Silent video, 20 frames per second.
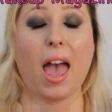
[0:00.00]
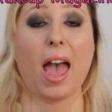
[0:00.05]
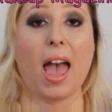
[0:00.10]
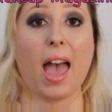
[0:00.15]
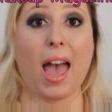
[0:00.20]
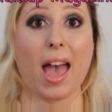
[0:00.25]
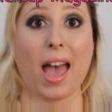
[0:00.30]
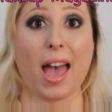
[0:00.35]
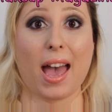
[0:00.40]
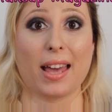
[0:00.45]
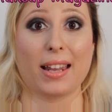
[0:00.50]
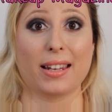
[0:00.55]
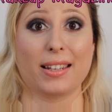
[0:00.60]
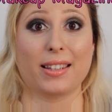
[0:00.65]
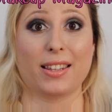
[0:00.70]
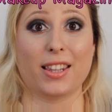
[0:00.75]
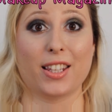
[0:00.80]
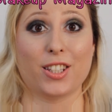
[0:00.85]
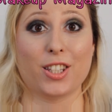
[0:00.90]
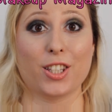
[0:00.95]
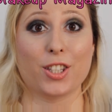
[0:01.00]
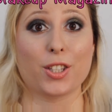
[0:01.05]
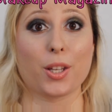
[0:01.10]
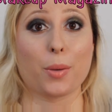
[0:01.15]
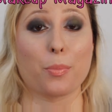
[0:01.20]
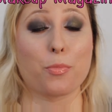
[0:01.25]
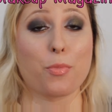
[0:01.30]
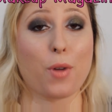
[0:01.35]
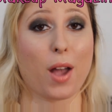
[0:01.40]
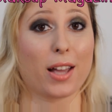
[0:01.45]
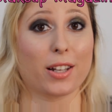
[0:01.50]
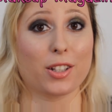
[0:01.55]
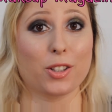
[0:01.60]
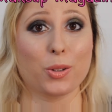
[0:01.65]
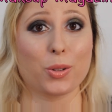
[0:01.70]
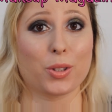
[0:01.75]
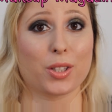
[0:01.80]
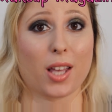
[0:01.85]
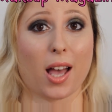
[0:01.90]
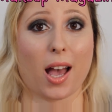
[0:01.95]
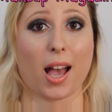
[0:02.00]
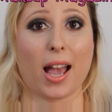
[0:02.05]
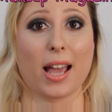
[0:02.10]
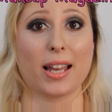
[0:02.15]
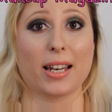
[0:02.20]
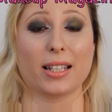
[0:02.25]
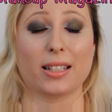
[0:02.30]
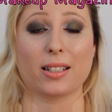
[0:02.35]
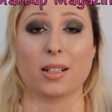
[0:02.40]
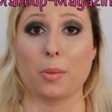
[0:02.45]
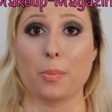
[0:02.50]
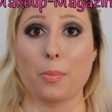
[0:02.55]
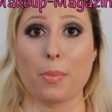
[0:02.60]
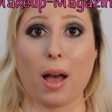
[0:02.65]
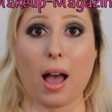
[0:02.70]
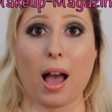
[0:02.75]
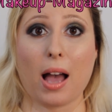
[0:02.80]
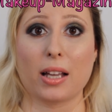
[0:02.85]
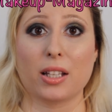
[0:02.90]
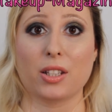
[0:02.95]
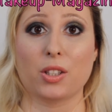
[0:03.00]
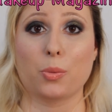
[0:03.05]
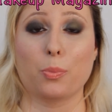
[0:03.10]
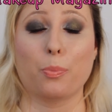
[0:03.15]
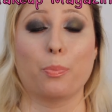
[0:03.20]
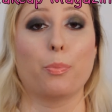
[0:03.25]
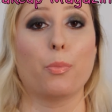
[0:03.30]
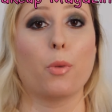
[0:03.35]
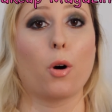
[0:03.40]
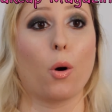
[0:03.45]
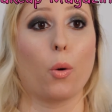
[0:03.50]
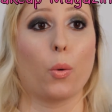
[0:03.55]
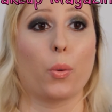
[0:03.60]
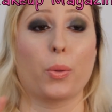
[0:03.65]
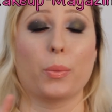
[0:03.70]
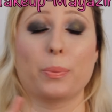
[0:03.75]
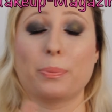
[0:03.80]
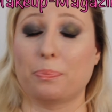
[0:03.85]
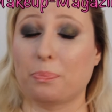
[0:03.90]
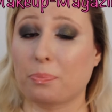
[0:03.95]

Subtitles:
And this is a brand new site. It combines both